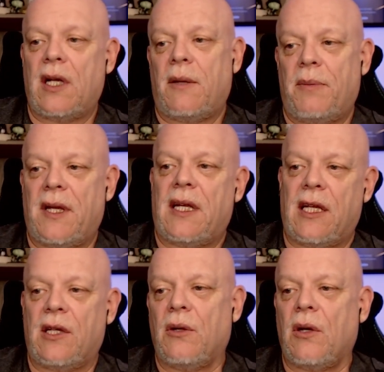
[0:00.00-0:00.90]
what a
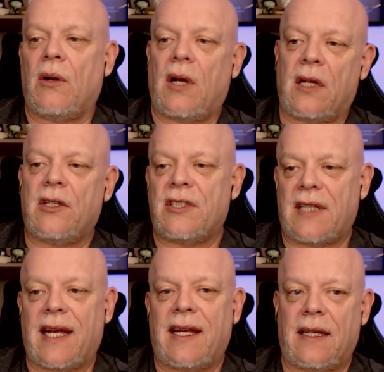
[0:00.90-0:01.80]
pity you don't
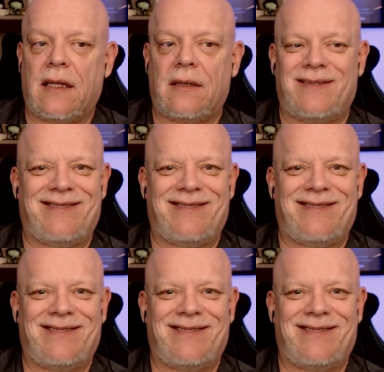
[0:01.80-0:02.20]
understand.